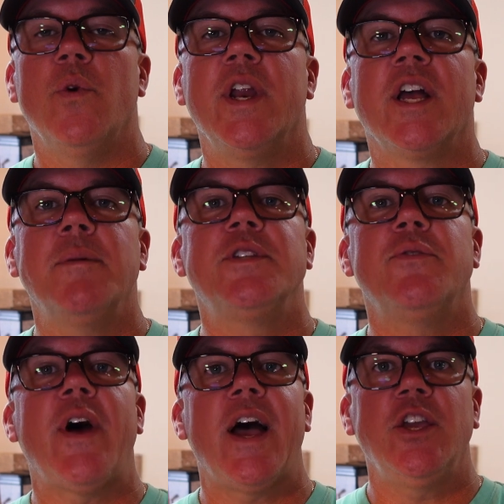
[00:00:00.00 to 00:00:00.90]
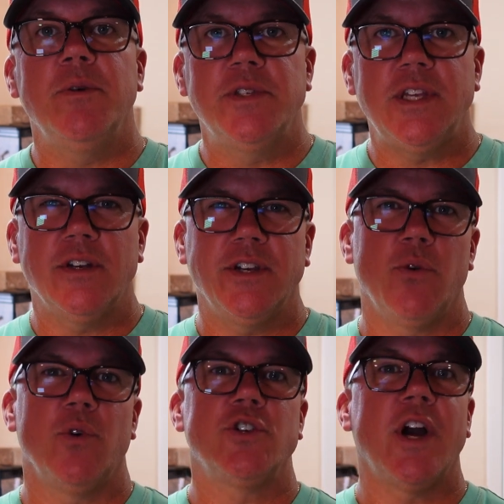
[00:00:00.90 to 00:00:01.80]
When it comes to vacuum
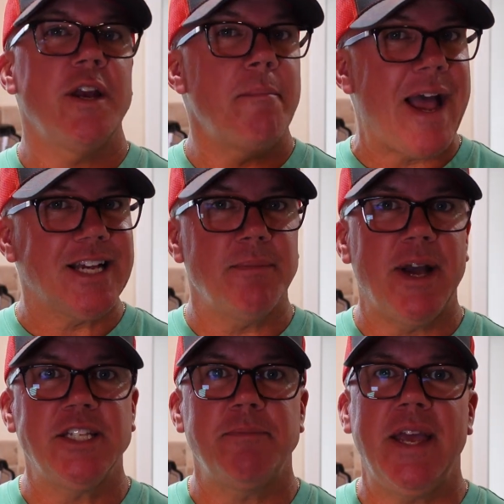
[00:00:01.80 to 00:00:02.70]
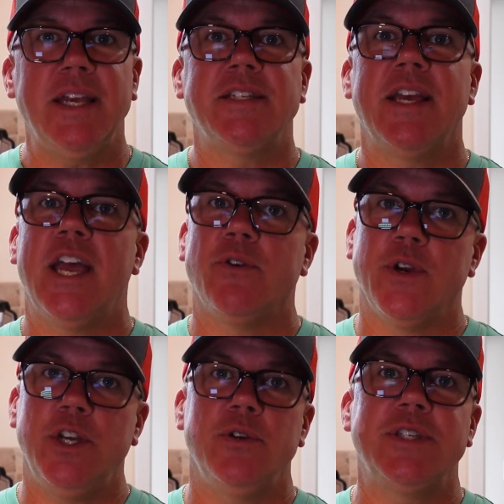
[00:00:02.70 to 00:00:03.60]
sealing, we're trying to maximize space and
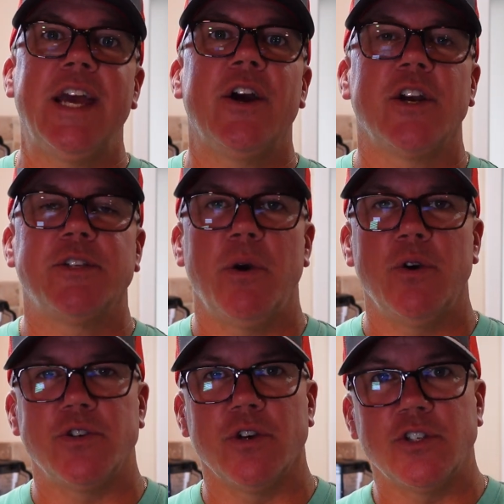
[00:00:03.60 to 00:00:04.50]
reduce air exposure.